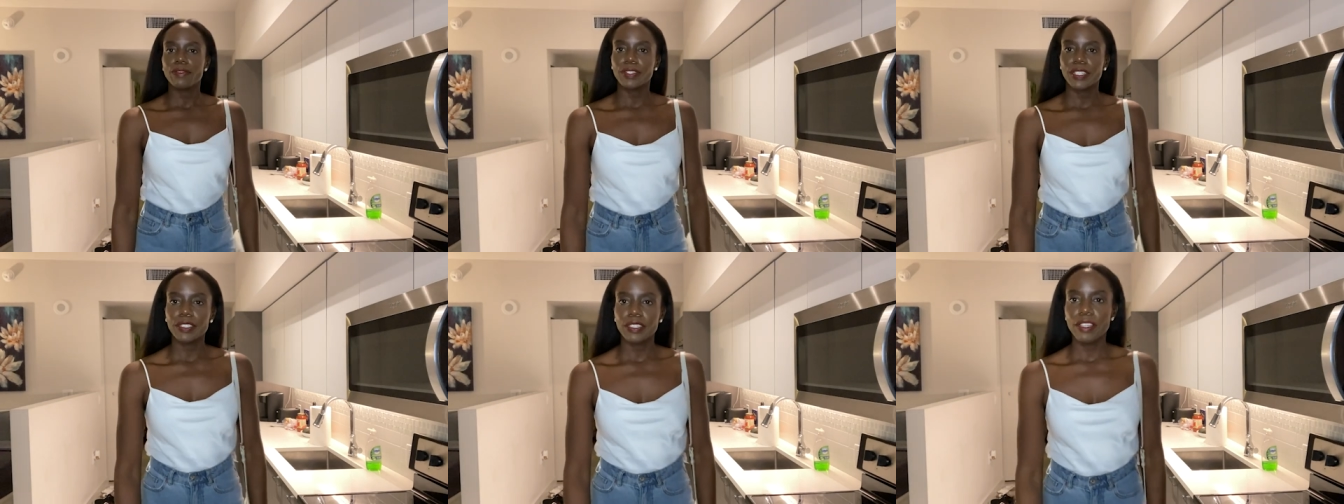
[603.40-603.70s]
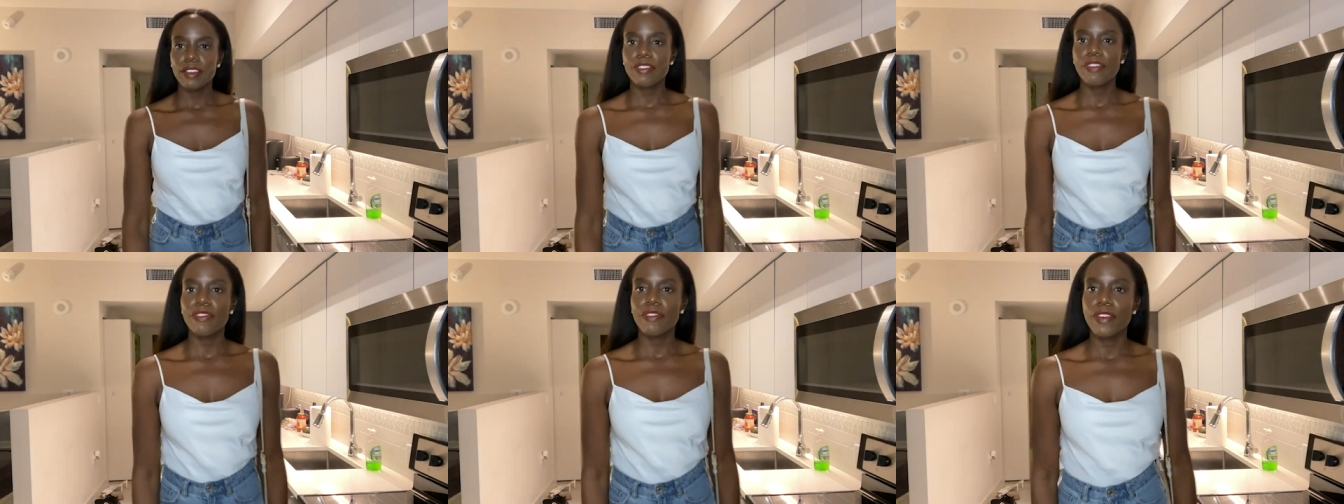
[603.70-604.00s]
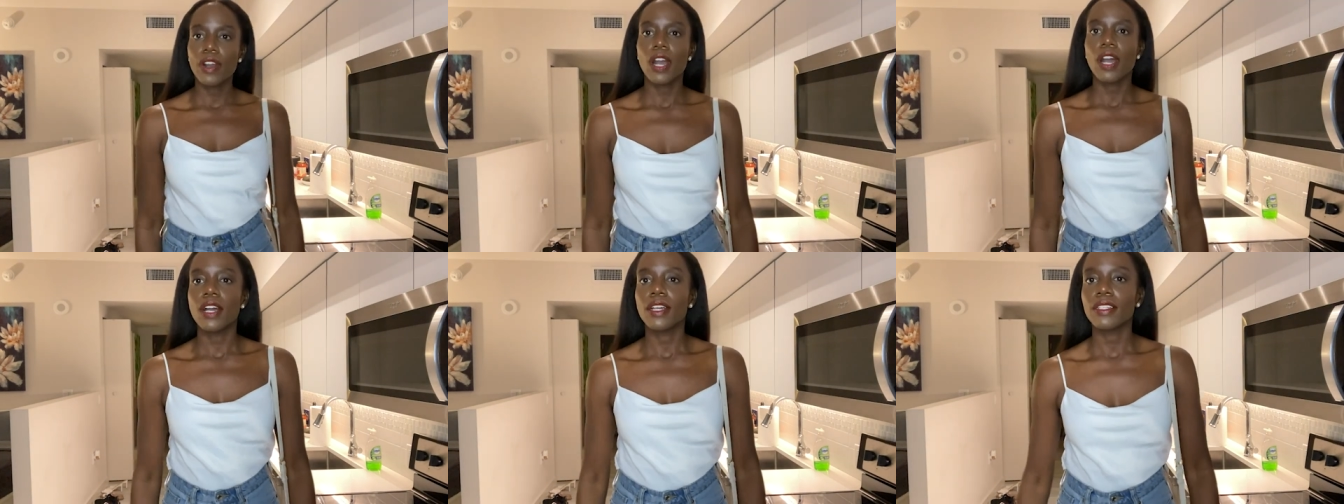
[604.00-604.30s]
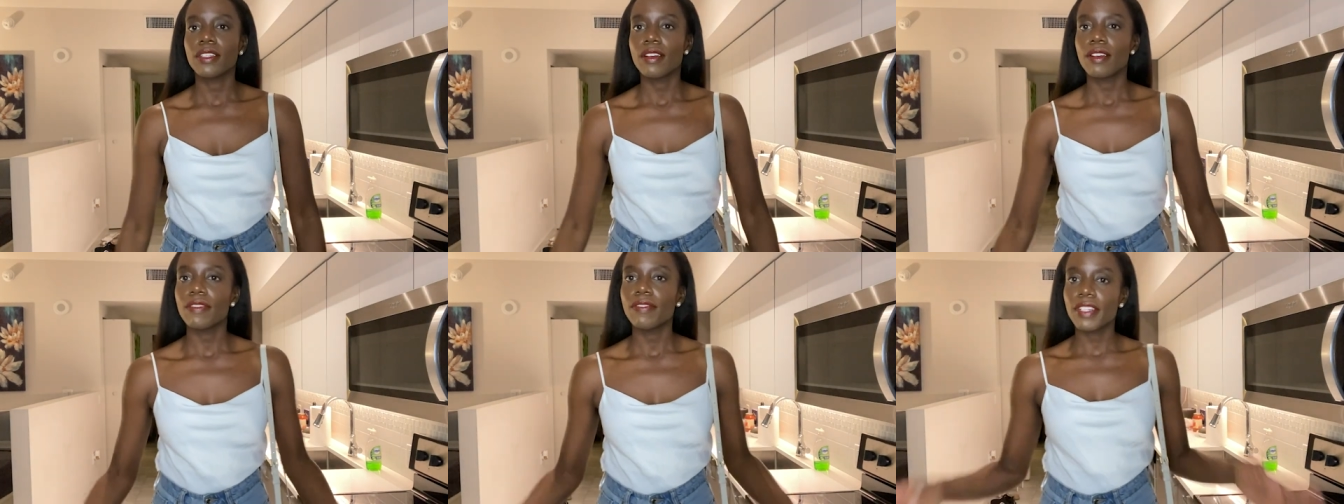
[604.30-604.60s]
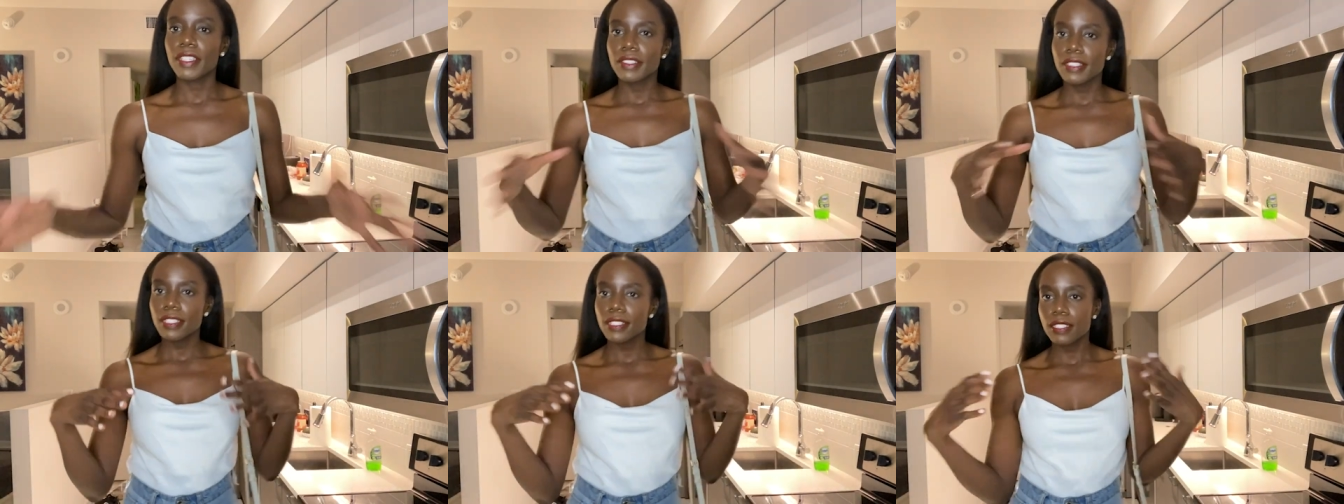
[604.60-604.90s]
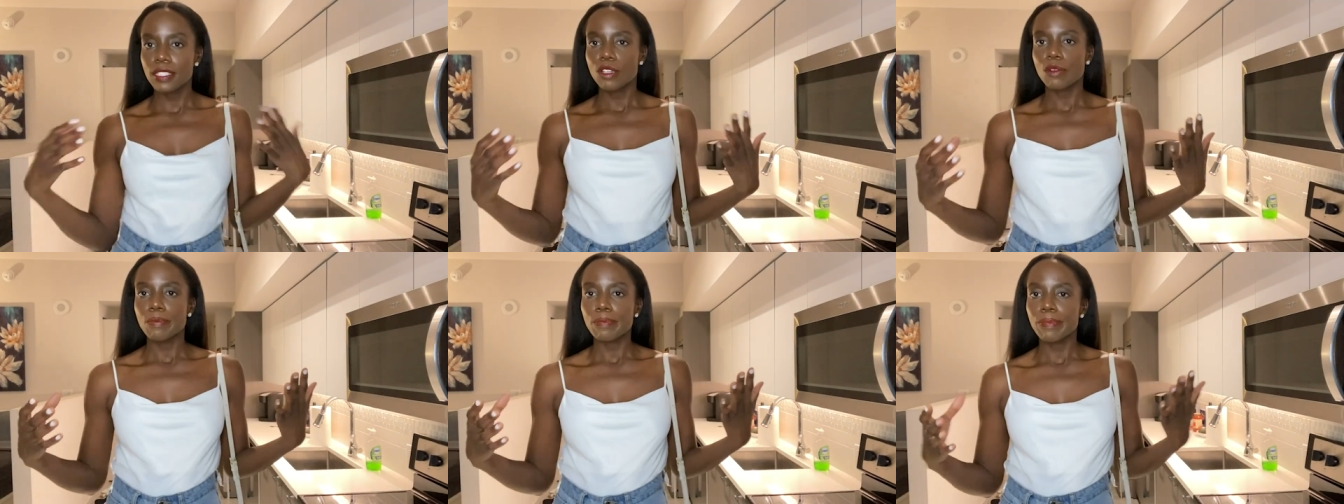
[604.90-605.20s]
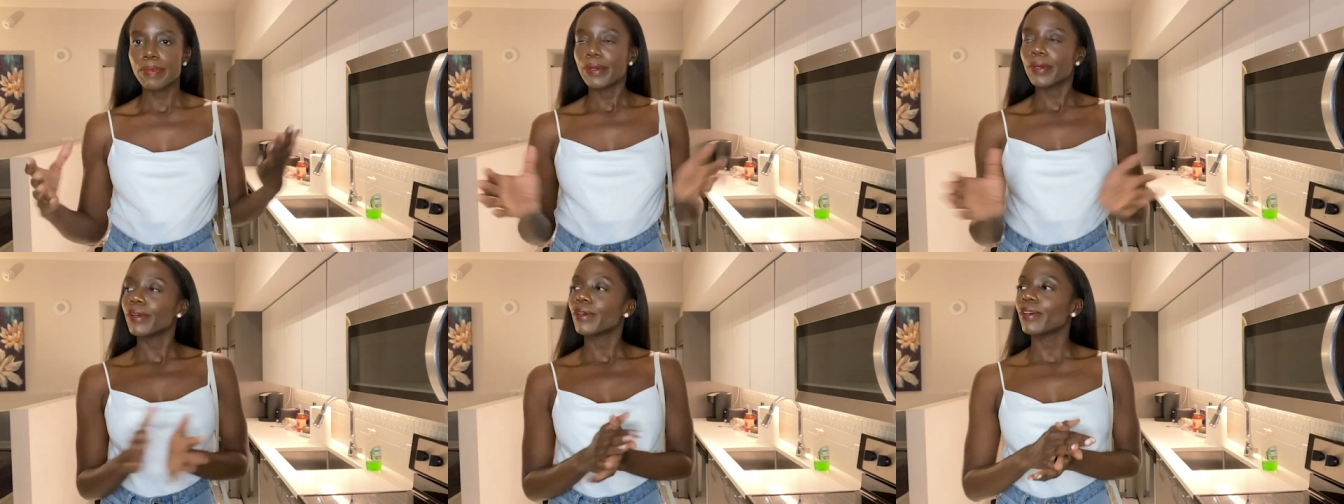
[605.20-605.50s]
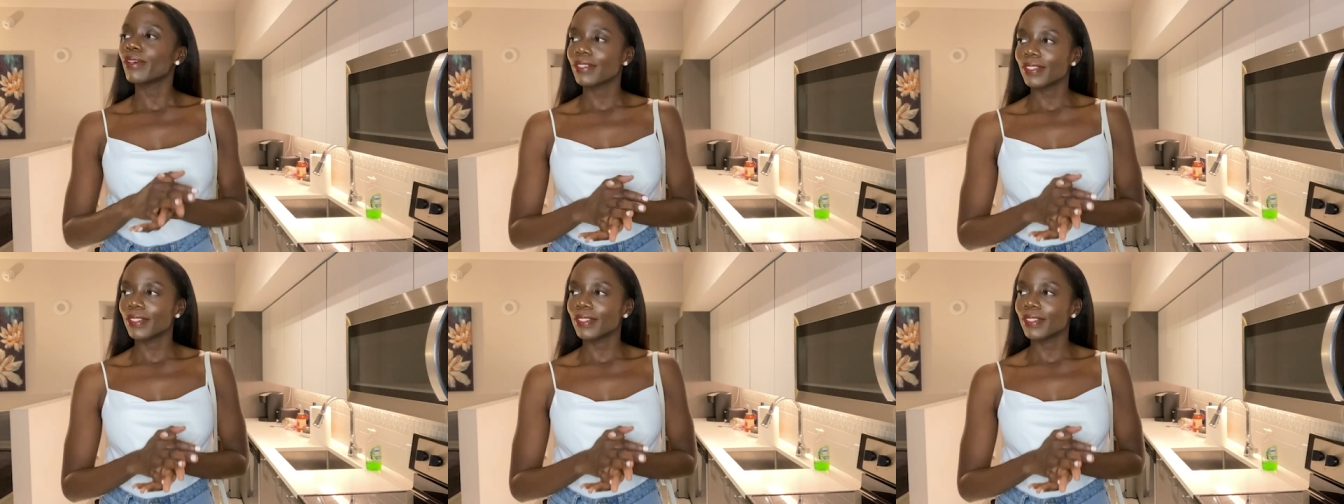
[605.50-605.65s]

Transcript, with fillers: very fun, very simple.